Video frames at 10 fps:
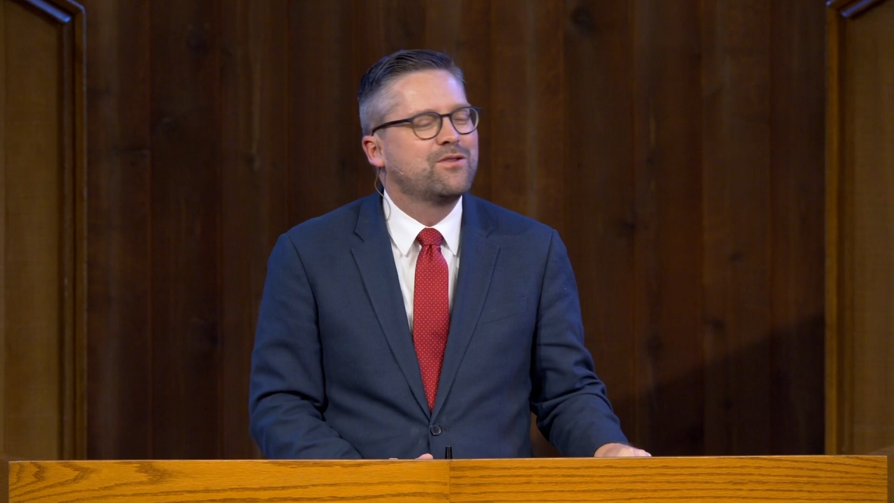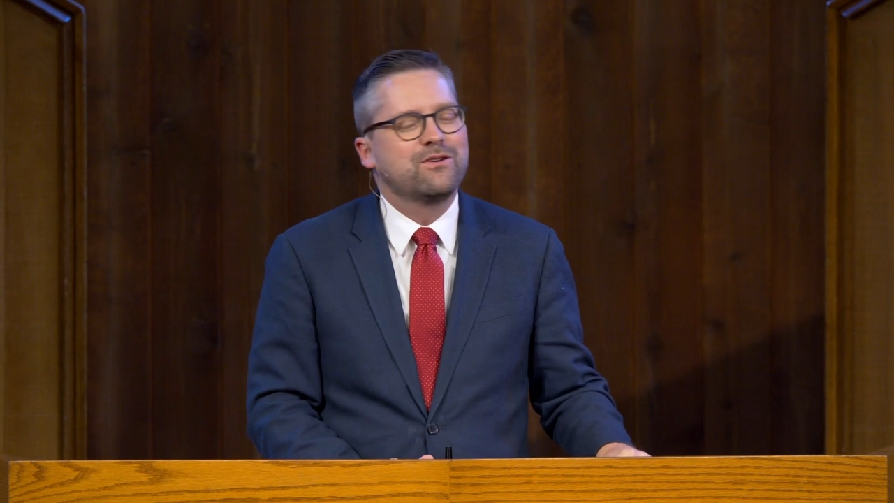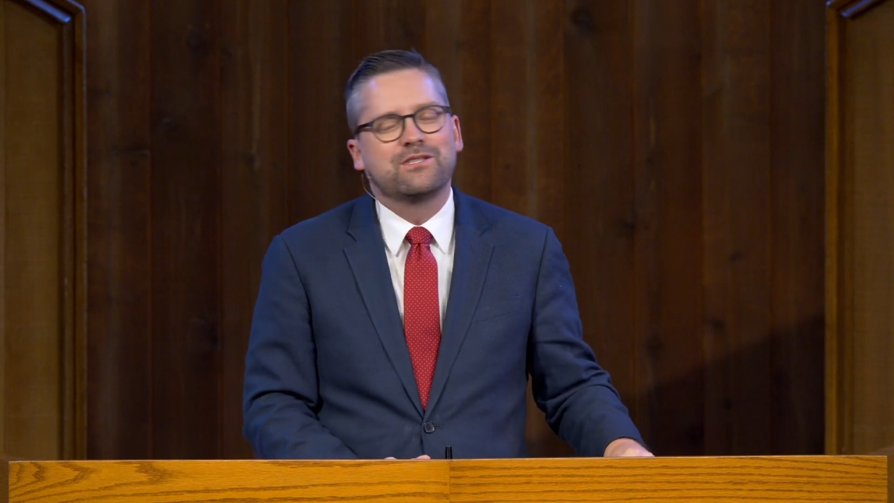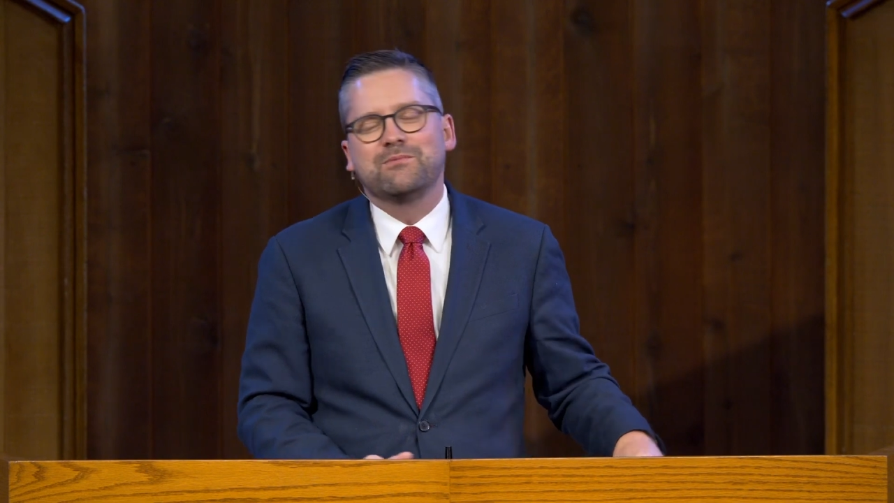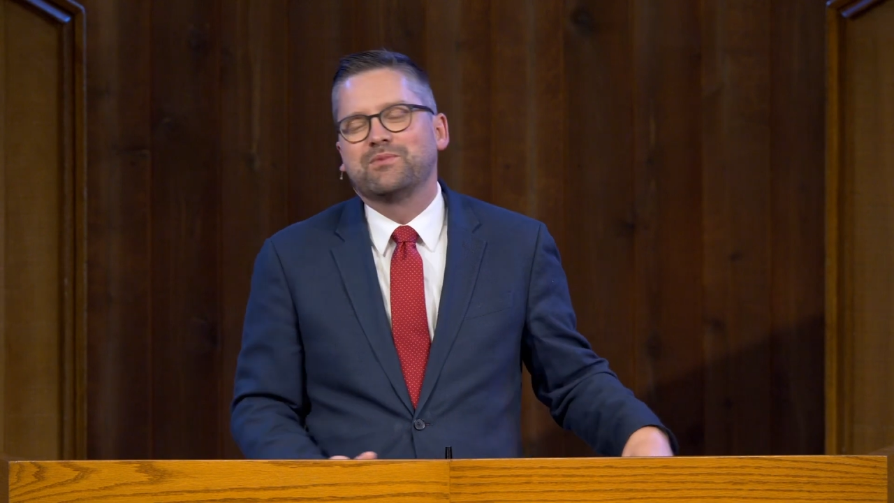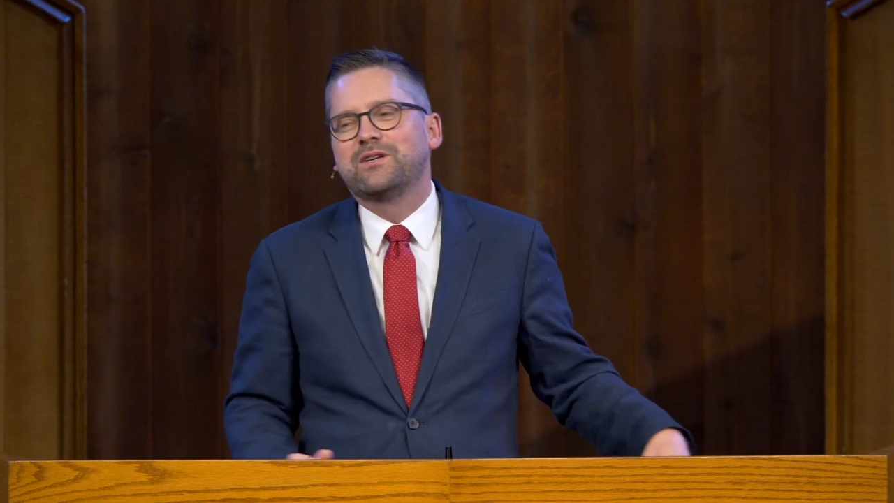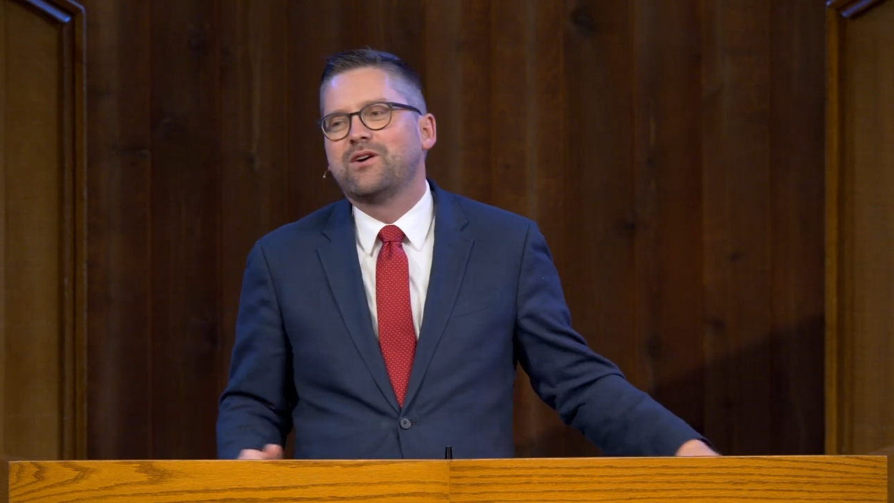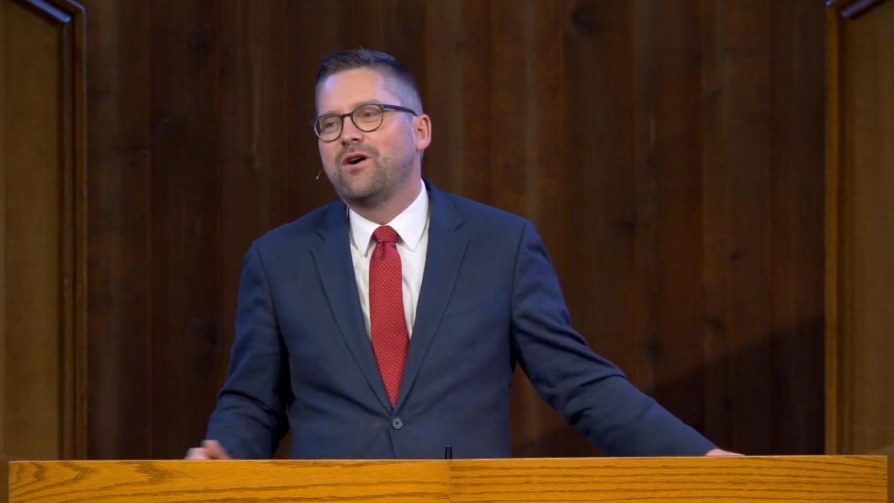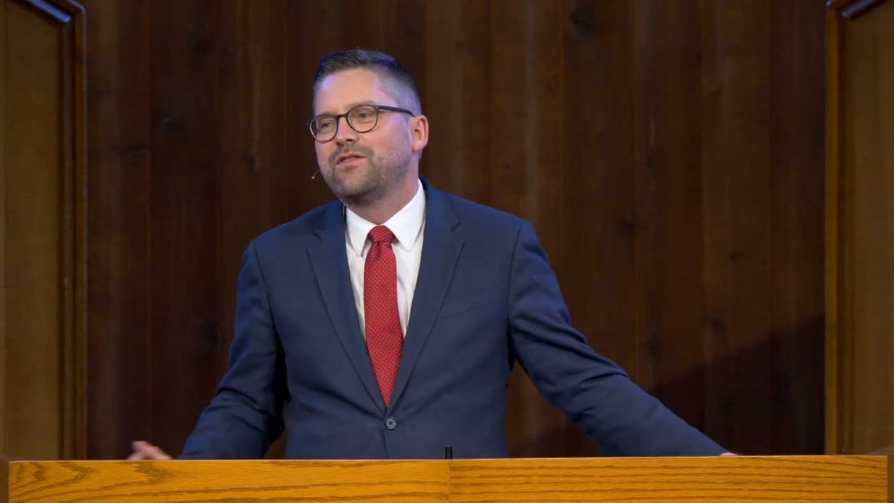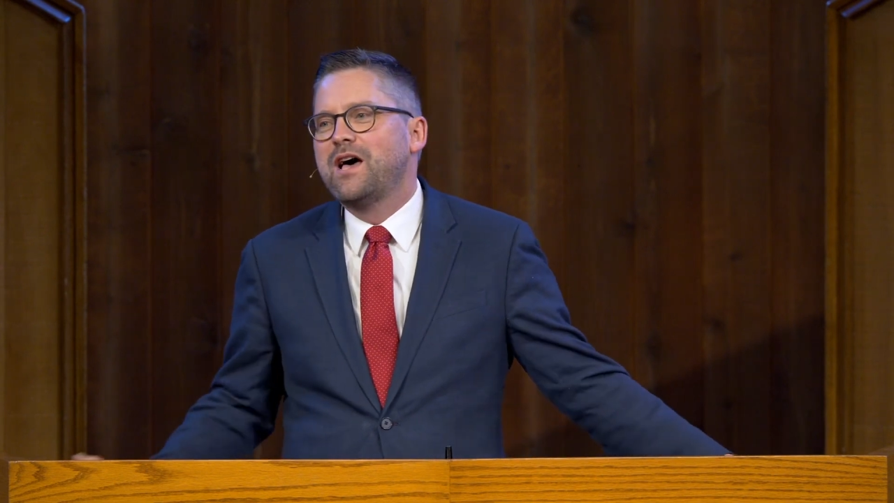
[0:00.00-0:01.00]
They're simply
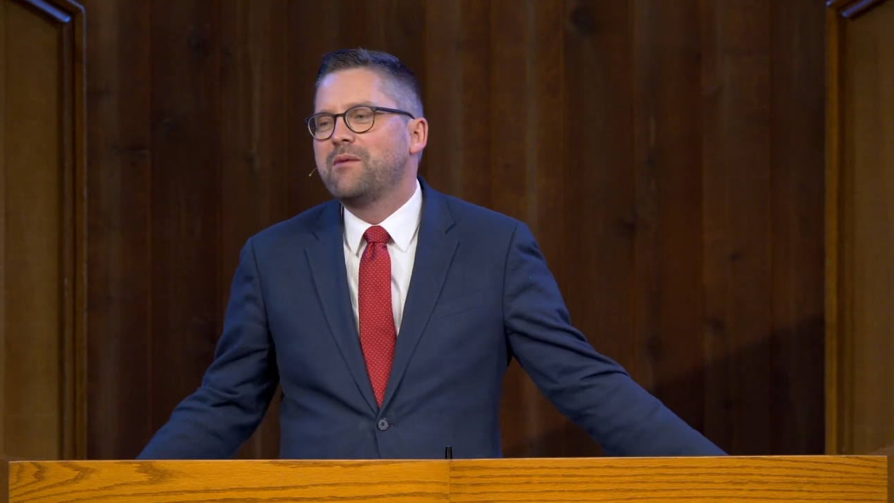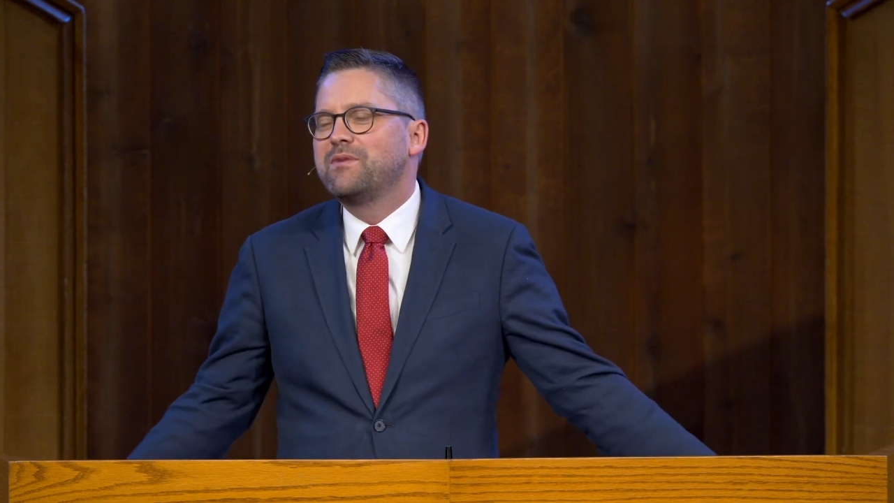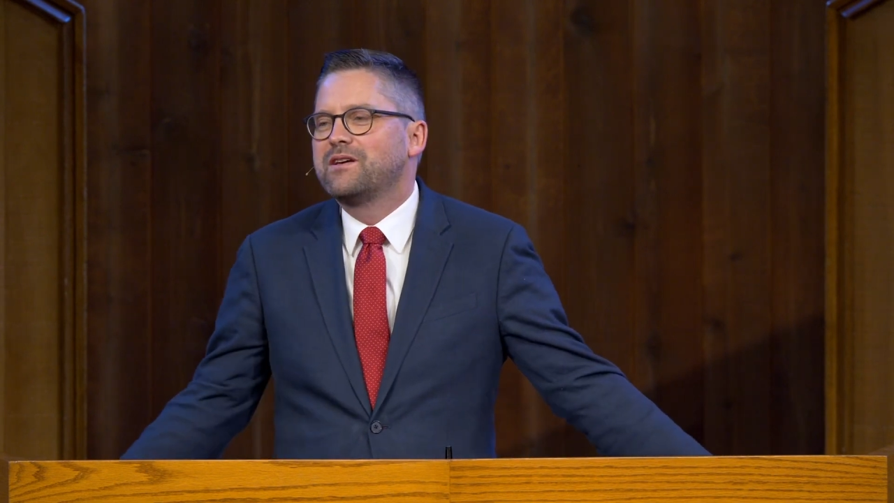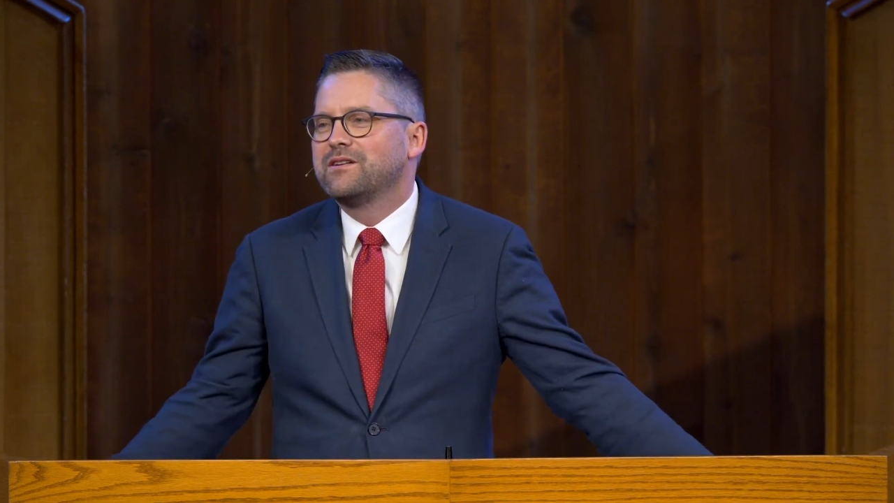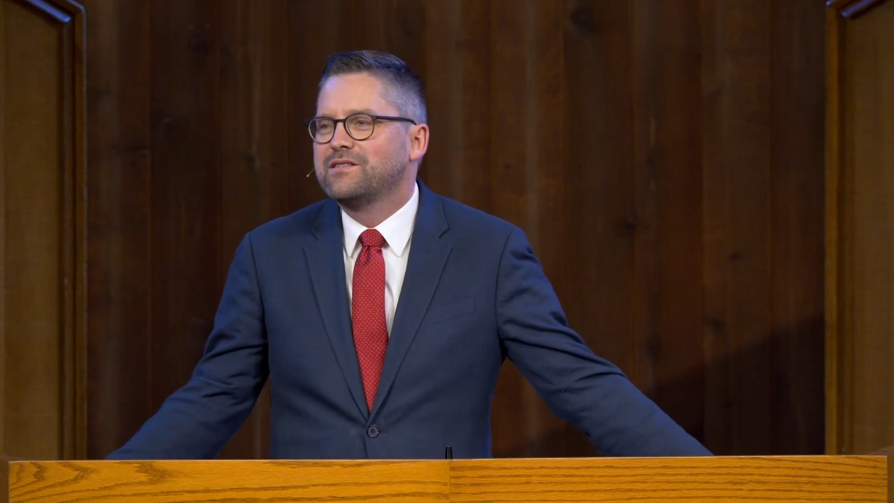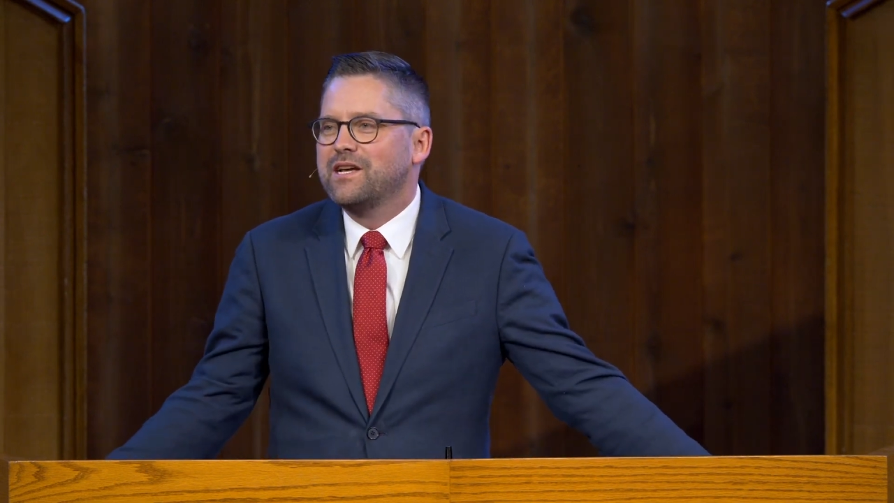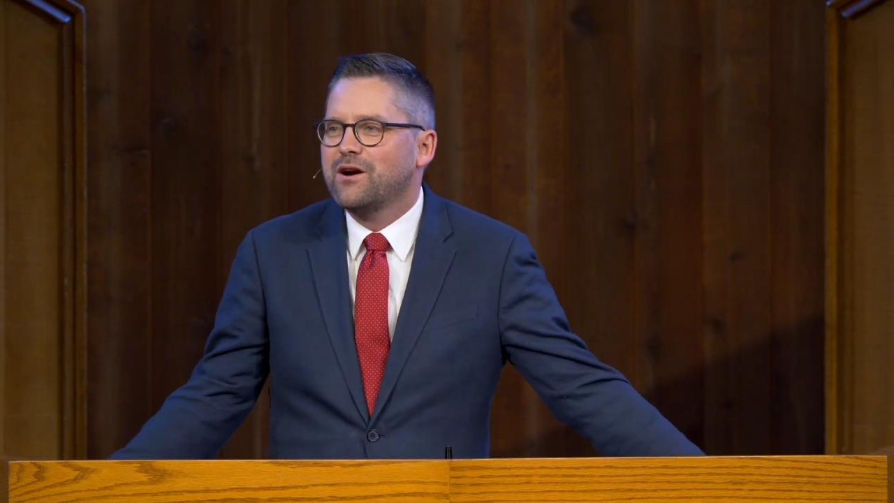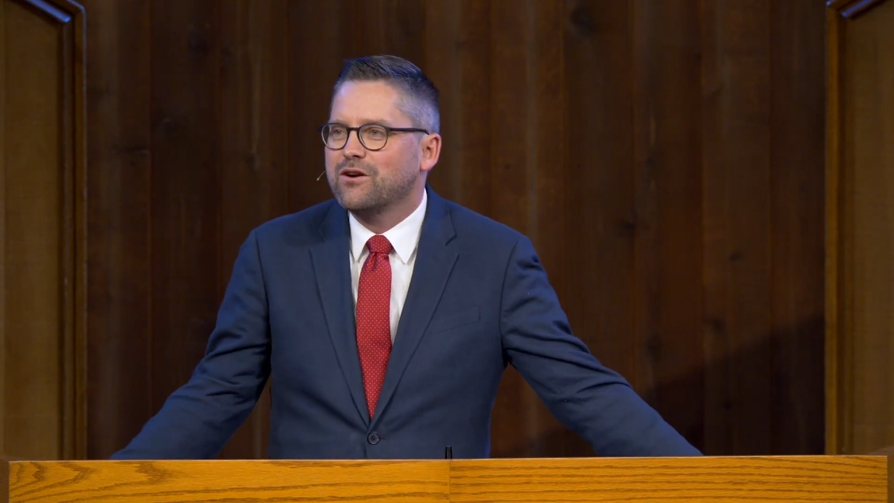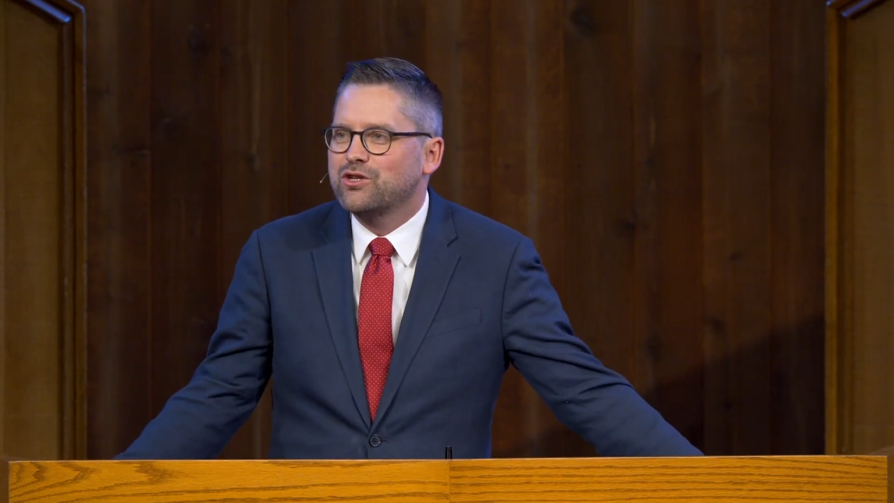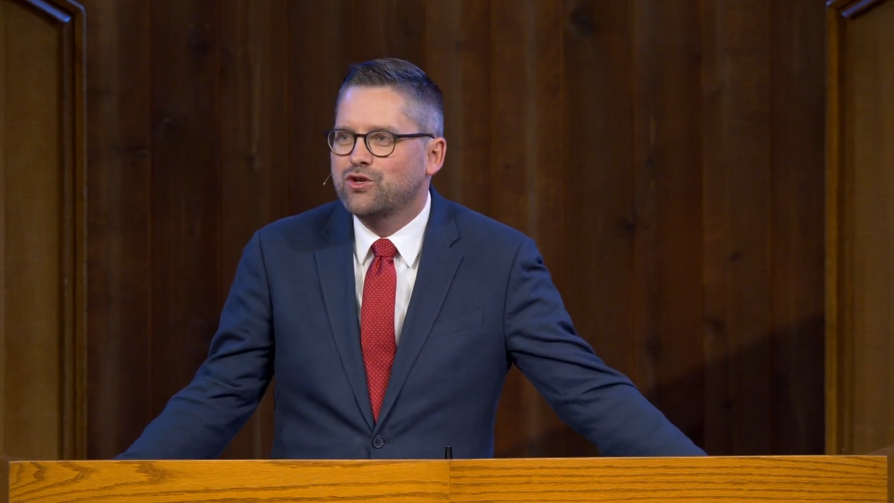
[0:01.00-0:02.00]
called that because they
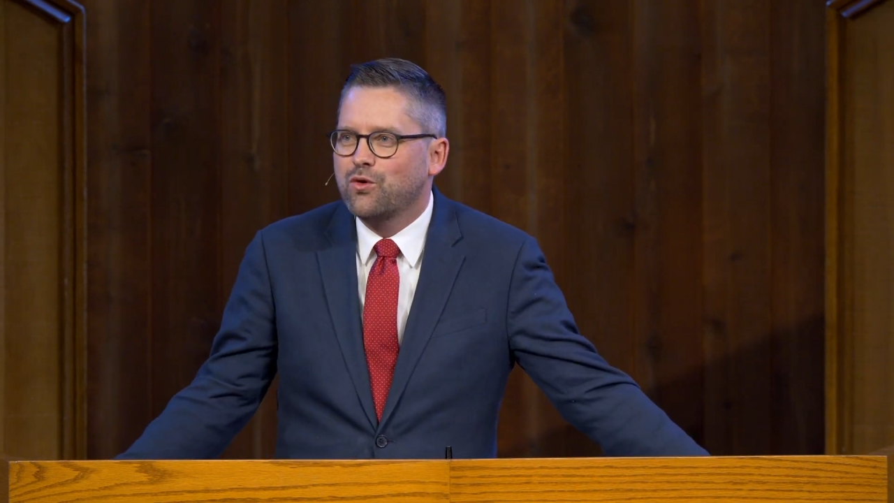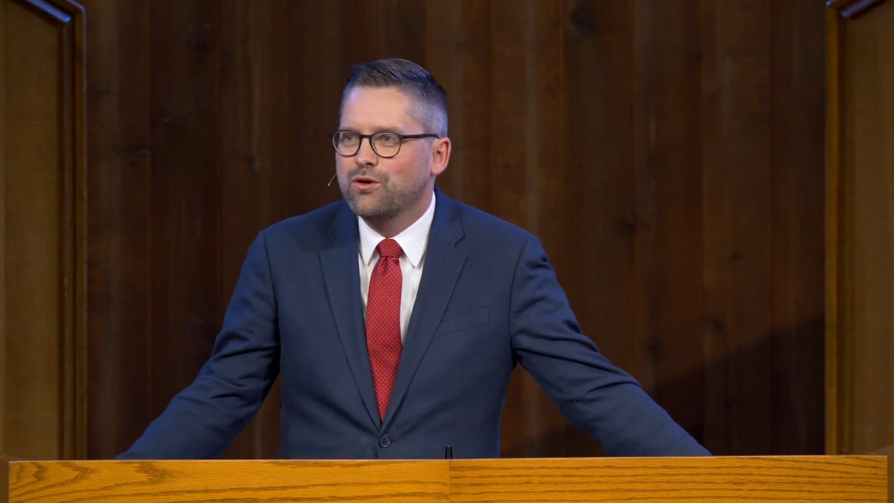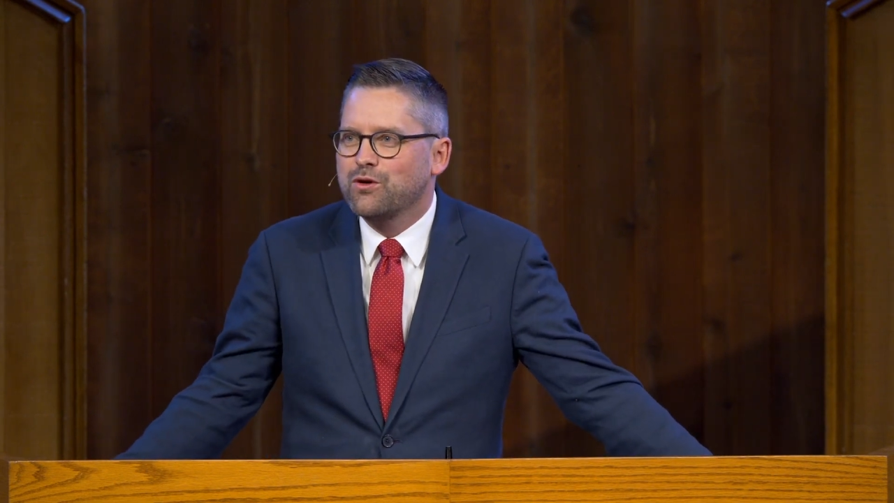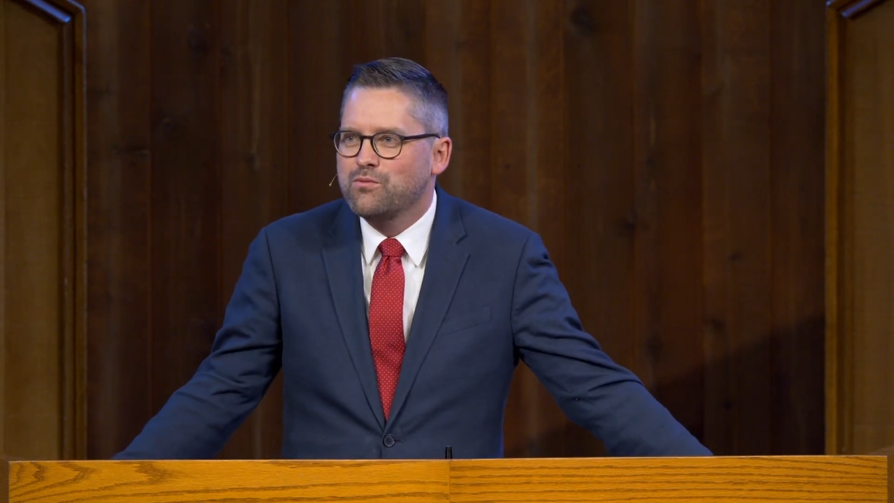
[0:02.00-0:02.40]
are shorter,